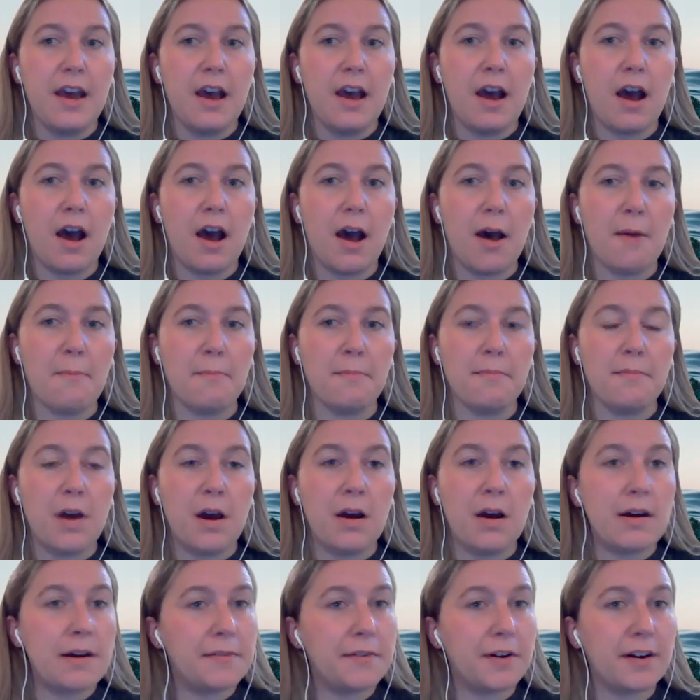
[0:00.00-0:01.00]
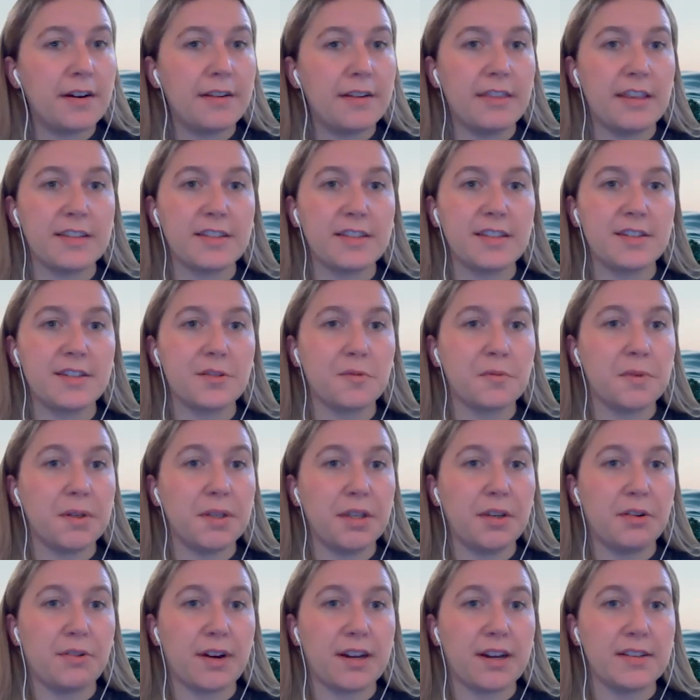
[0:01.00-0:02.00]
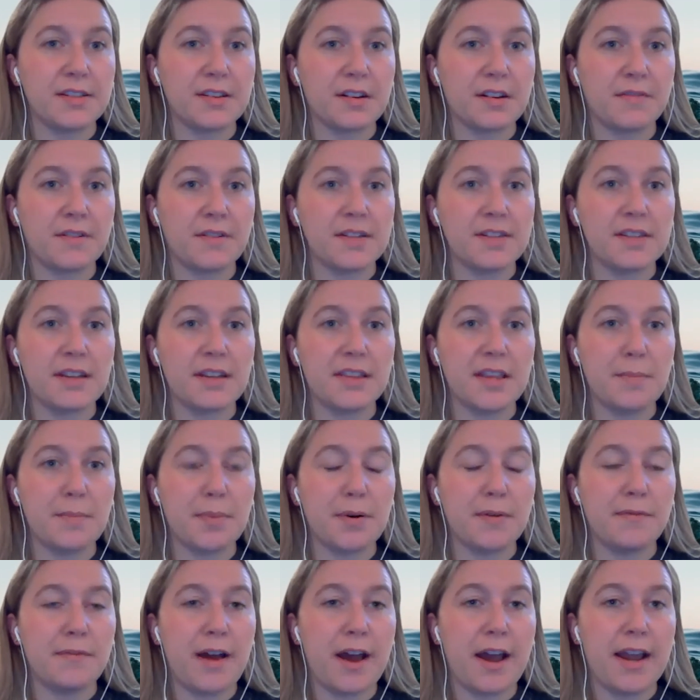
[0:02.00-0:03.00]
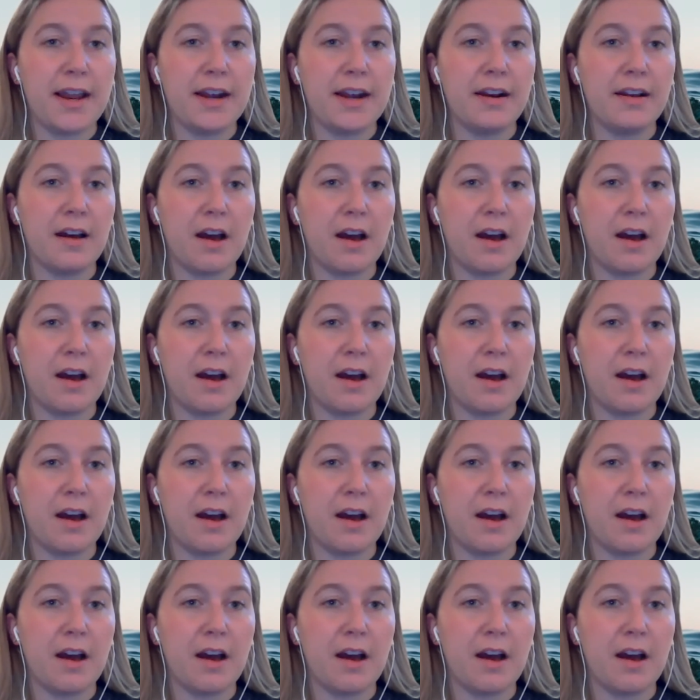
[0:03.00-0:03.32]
However, this is a really great service that they provide.